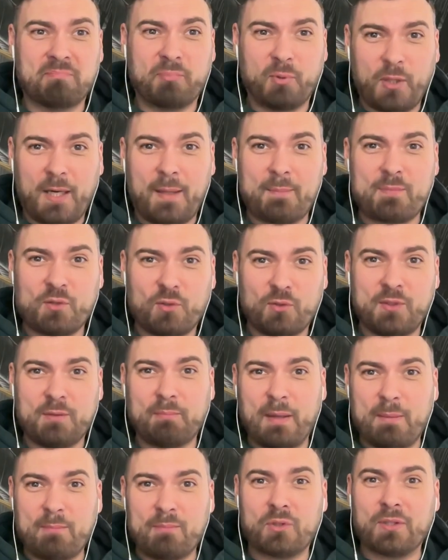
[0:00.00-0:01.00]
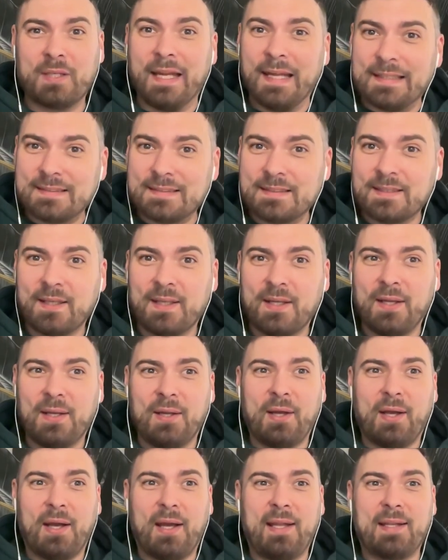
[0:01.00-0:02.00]
perhaps not a member yet,
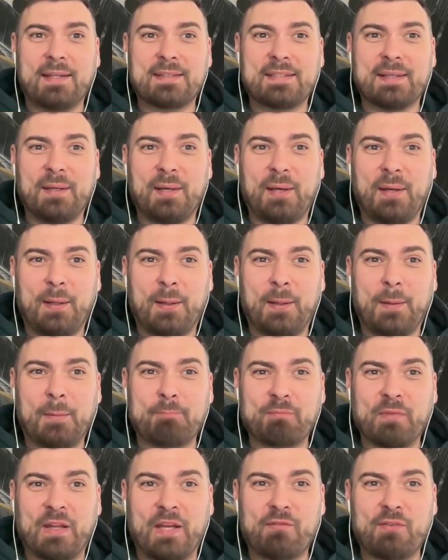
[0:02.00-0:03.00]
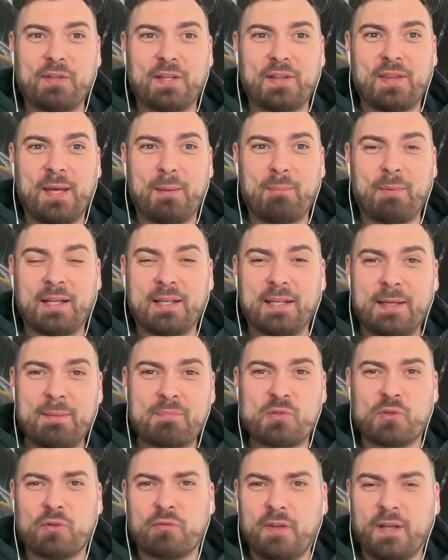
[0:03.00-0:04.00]
and giving them a
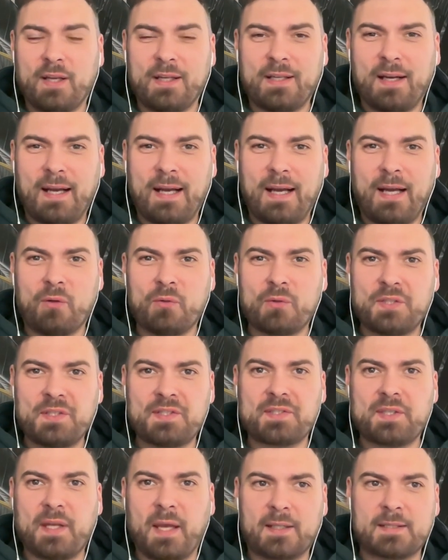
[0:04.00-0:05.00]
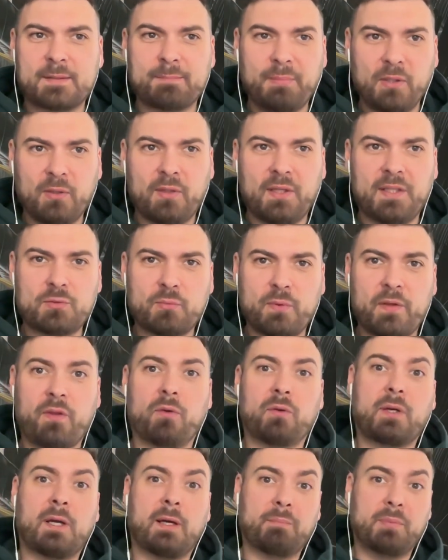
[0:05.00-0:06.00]
glimpse of like how this experience with
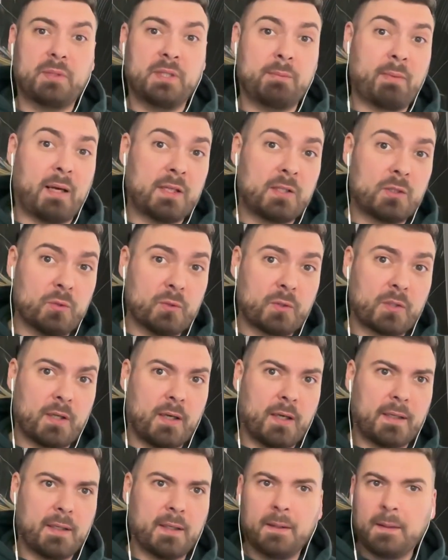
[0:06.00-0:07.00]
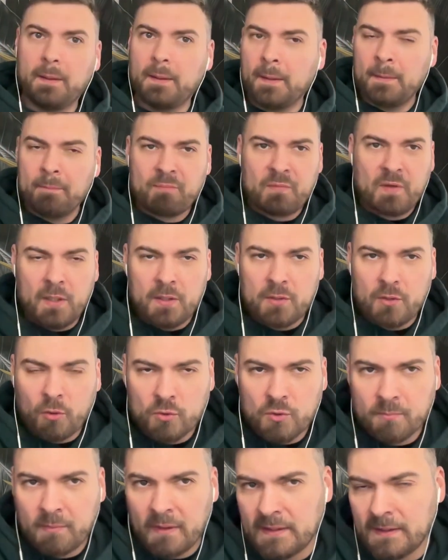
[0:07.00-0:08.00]
your company might look like, it
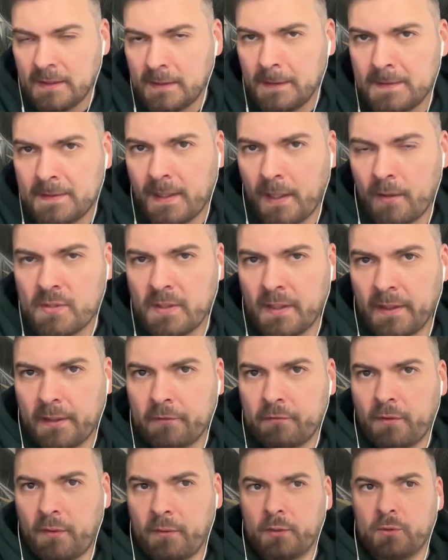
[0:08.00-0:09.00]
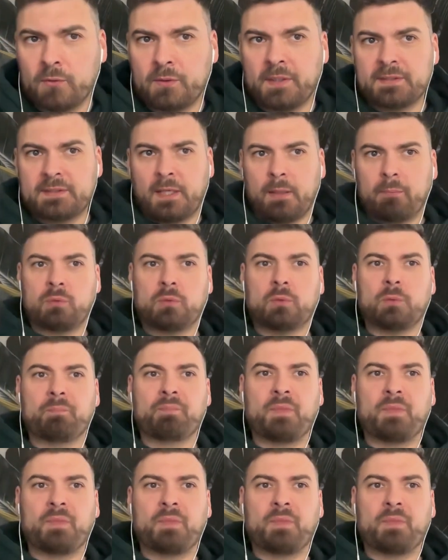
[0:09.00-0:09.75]
automatically sounds like a very good example,